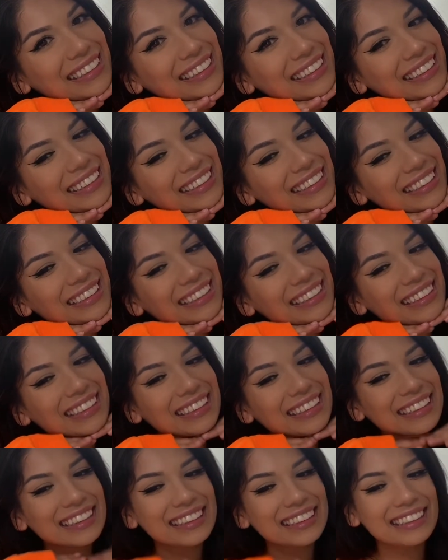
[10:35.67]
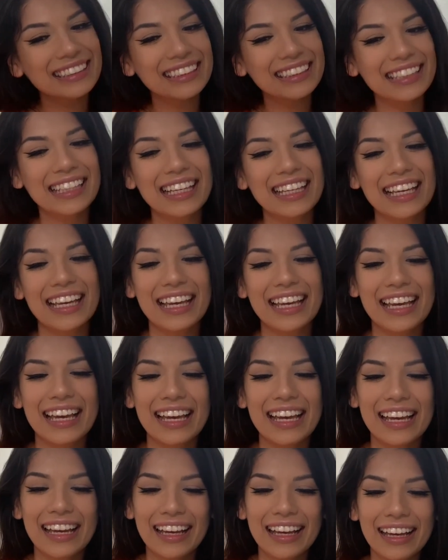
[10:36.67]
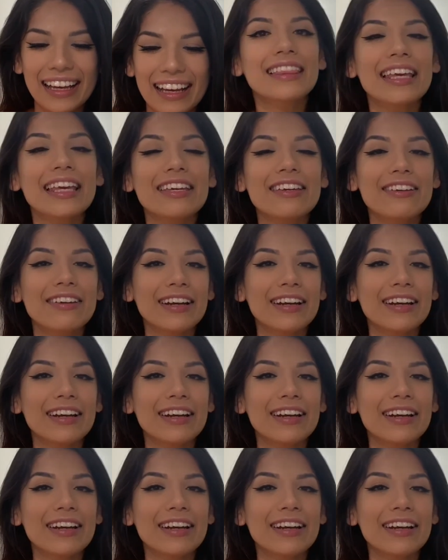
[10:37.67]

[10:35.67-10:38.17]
and this is the finished look. Thank you